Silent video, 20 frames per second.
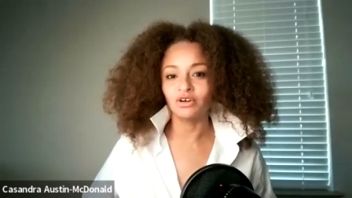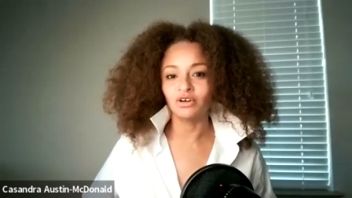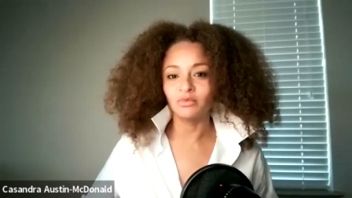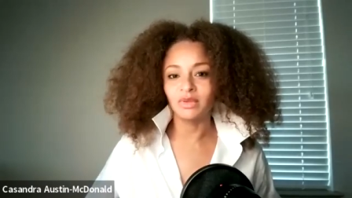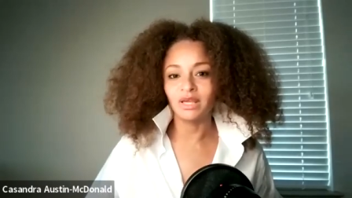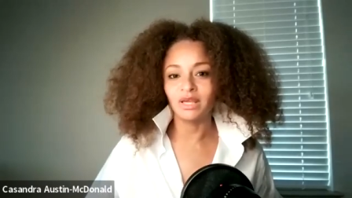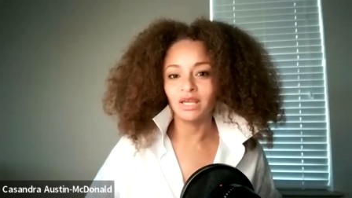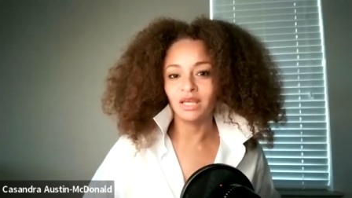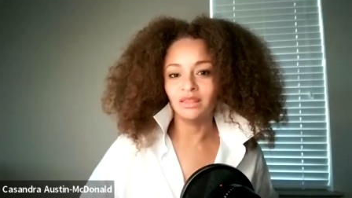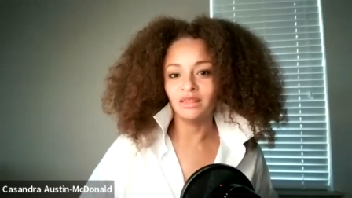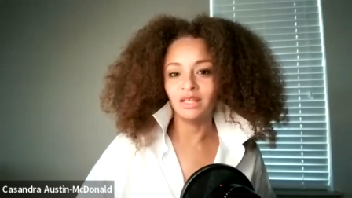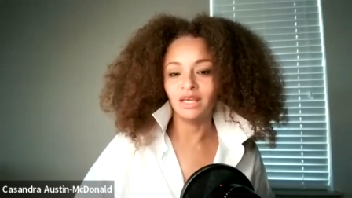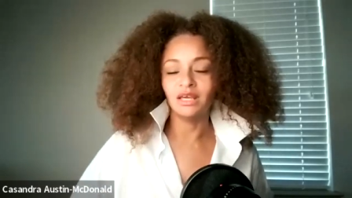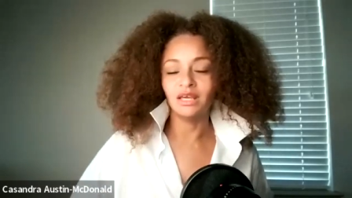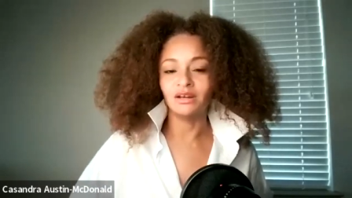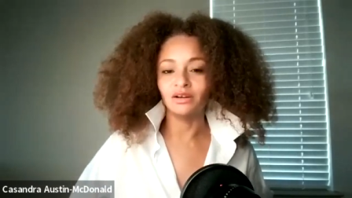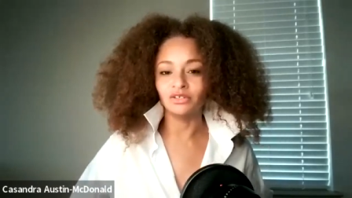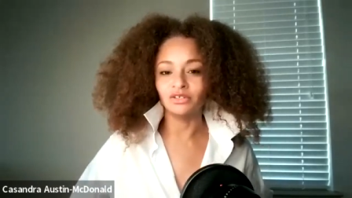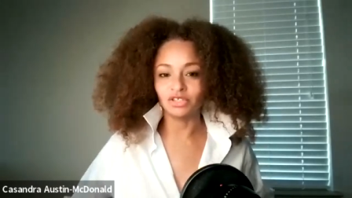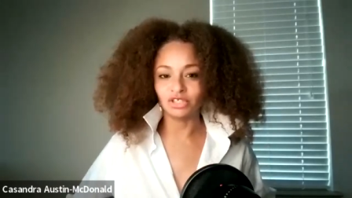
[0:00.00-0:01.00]

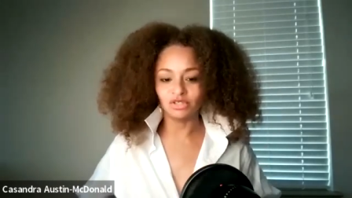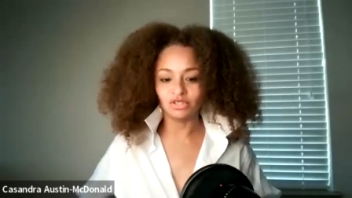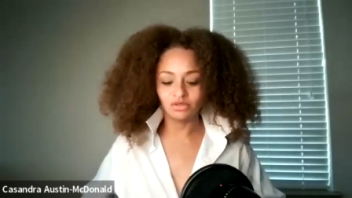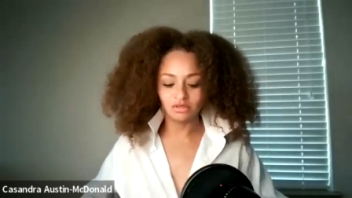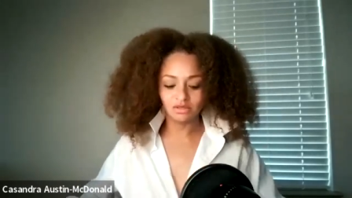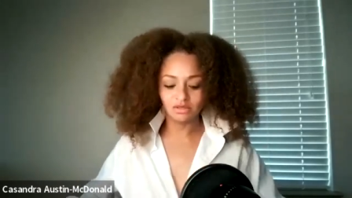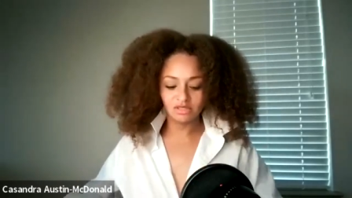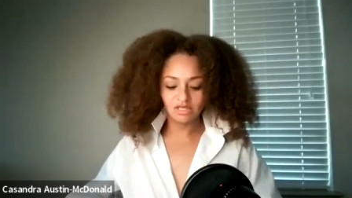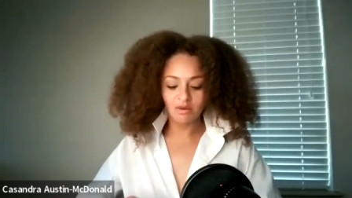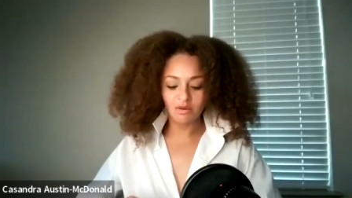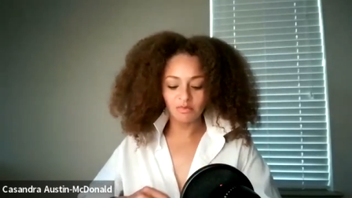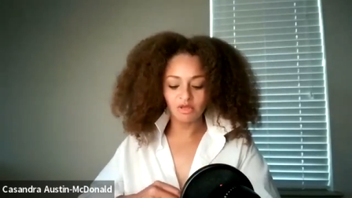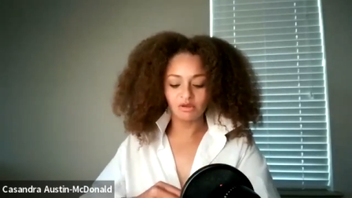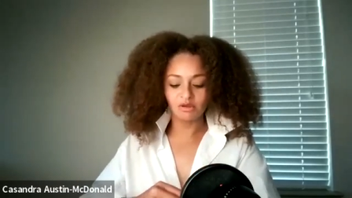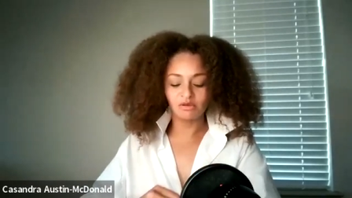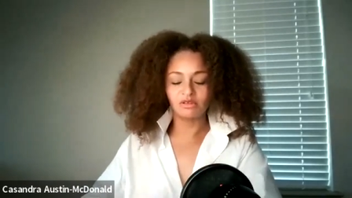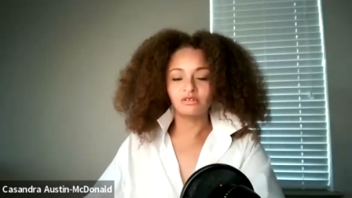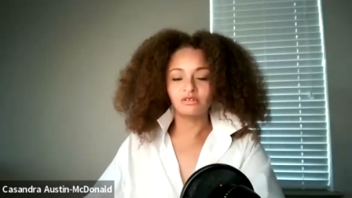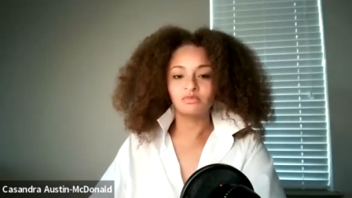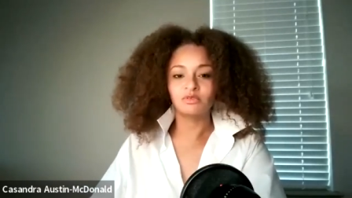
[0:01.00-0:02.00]
discernment in the energies?
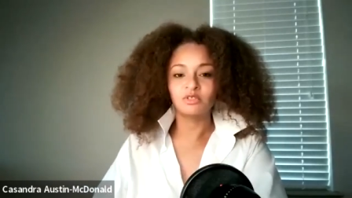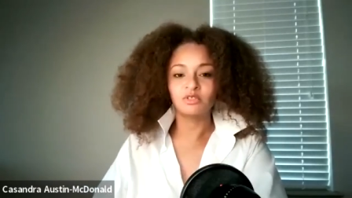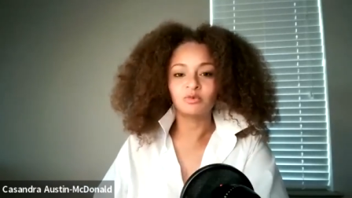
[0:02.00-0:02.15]
Tell me.